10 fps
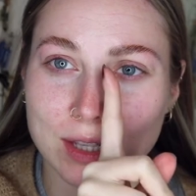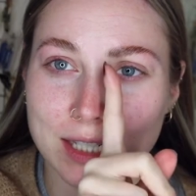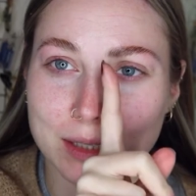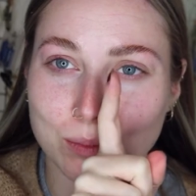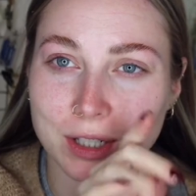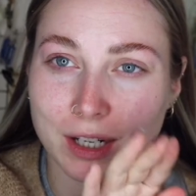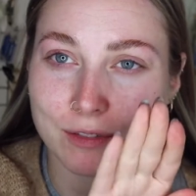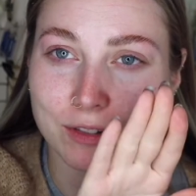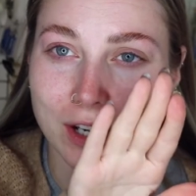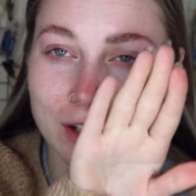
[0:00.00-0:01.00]
this one
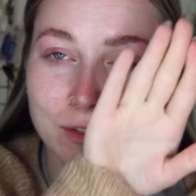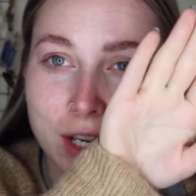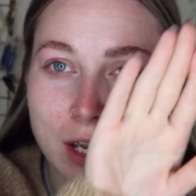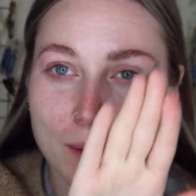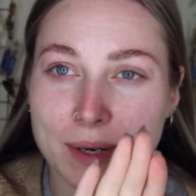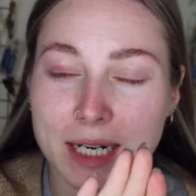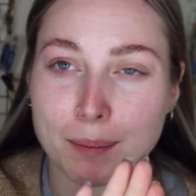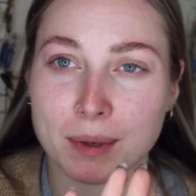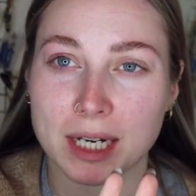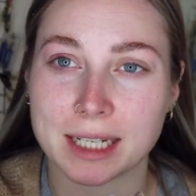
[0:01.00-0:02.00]
I've kind of
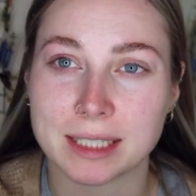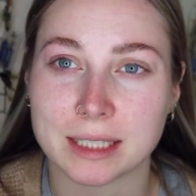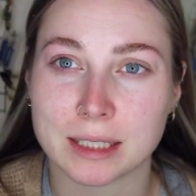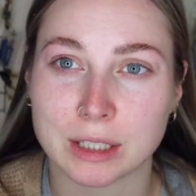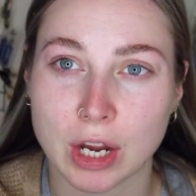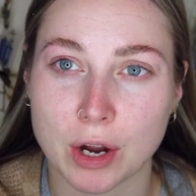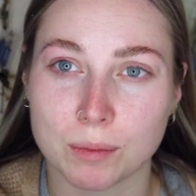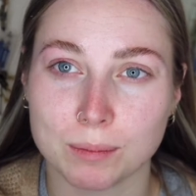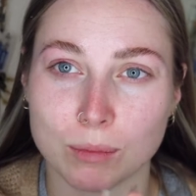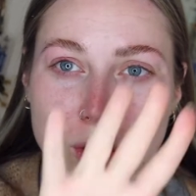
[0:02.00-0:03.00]
manipulated to
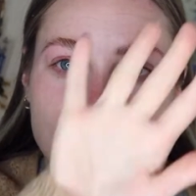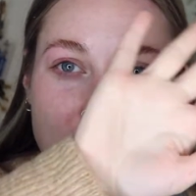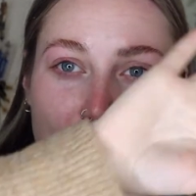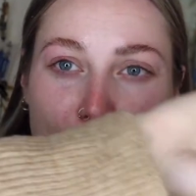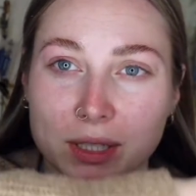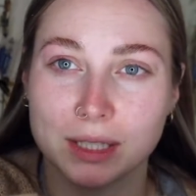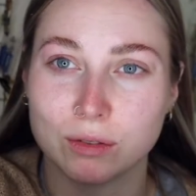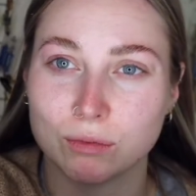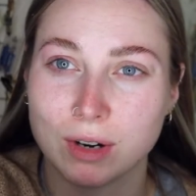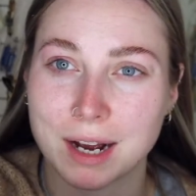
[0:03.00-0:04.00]
go more upwards
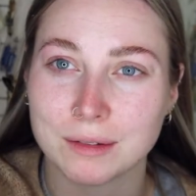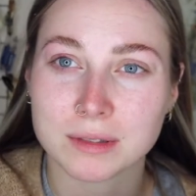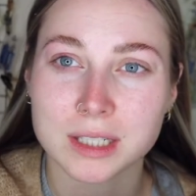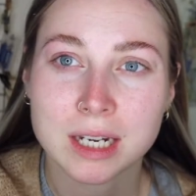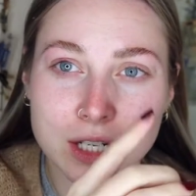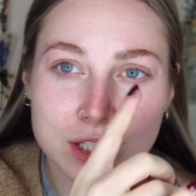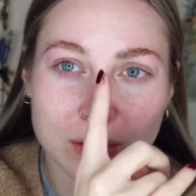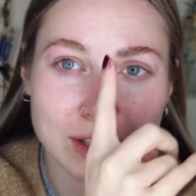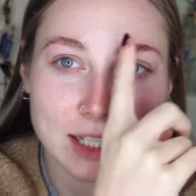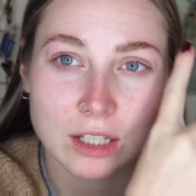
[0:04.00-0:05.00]
and round,
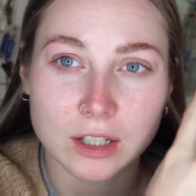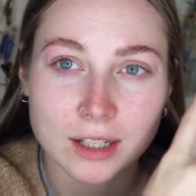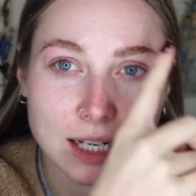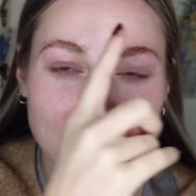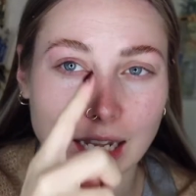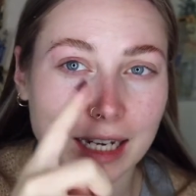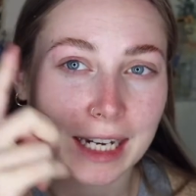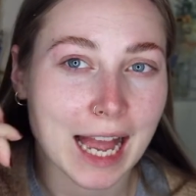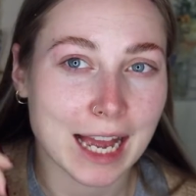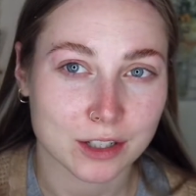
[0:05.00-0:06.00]
so they look
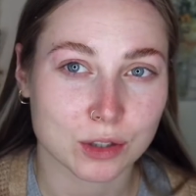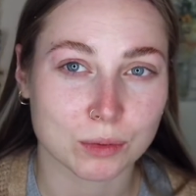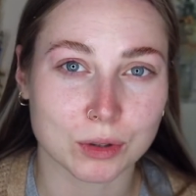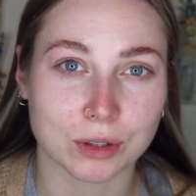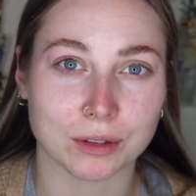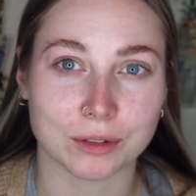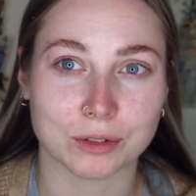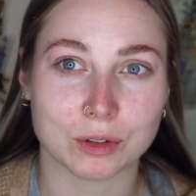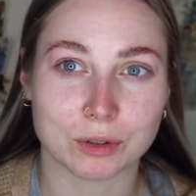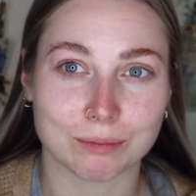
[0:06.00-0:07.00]
like
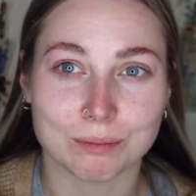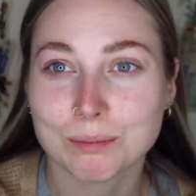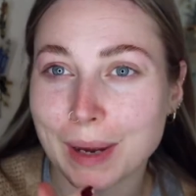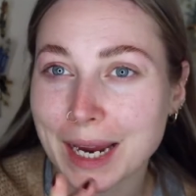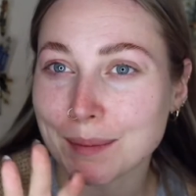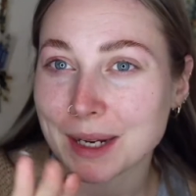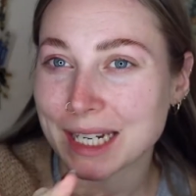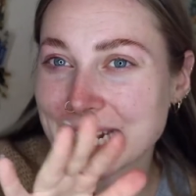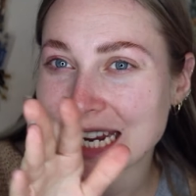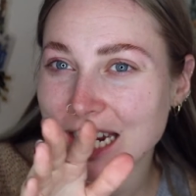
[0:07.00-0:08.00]
actual maybe
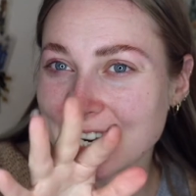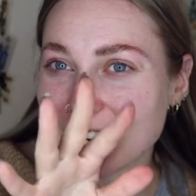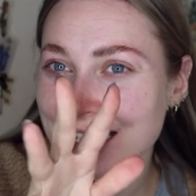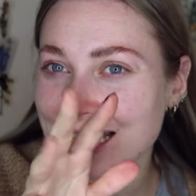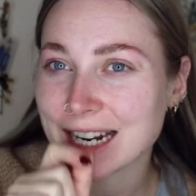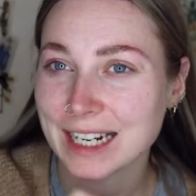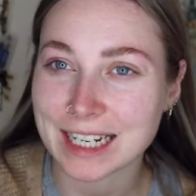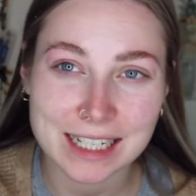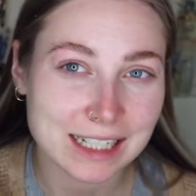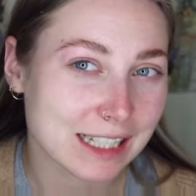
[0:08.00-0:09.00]

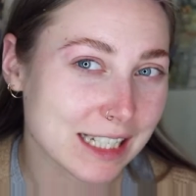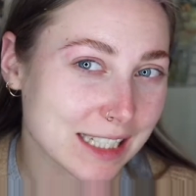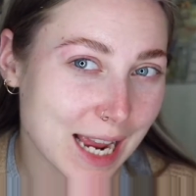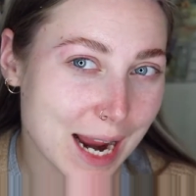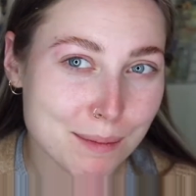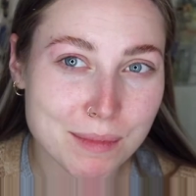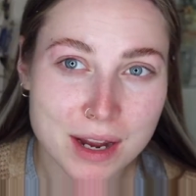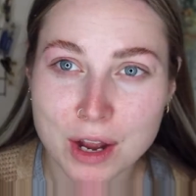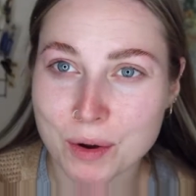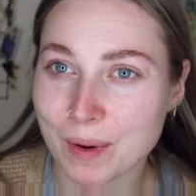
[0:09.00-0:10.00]
nearly the same,
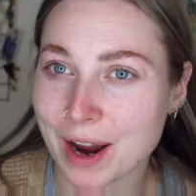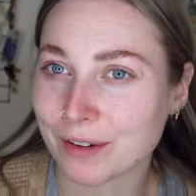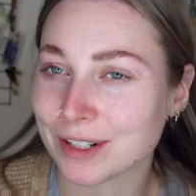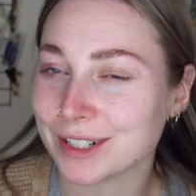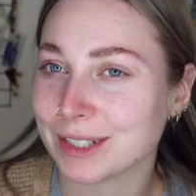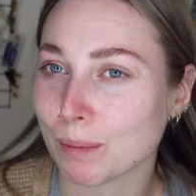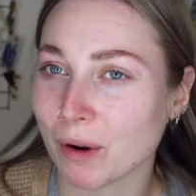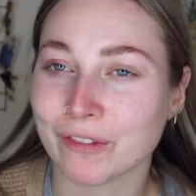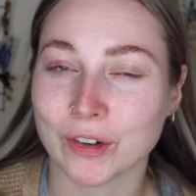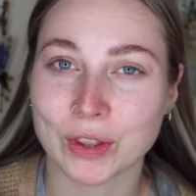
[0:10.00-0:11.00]
whereas
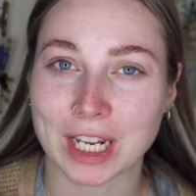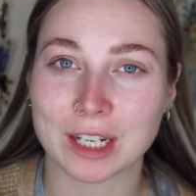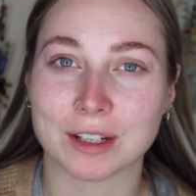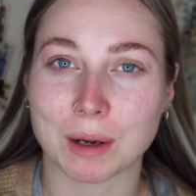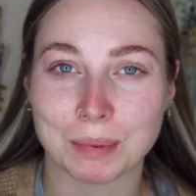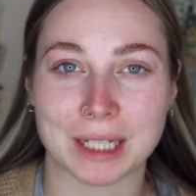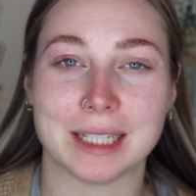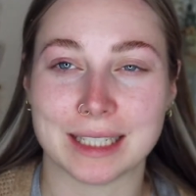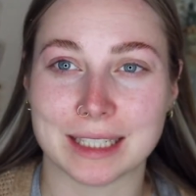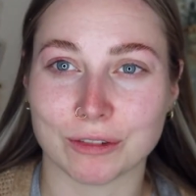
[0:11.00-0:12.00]
before they look
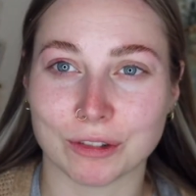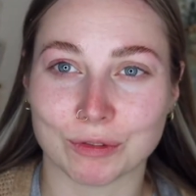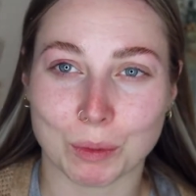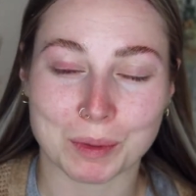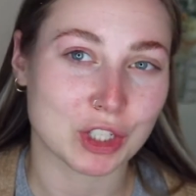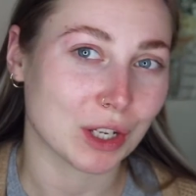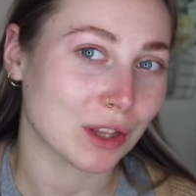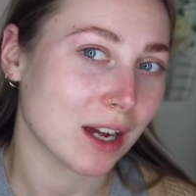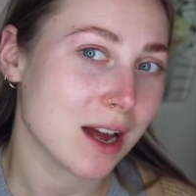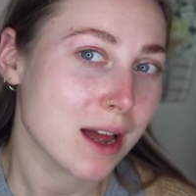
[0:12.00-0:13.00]
completely different from each
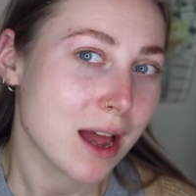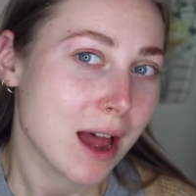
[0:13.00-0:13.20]
other.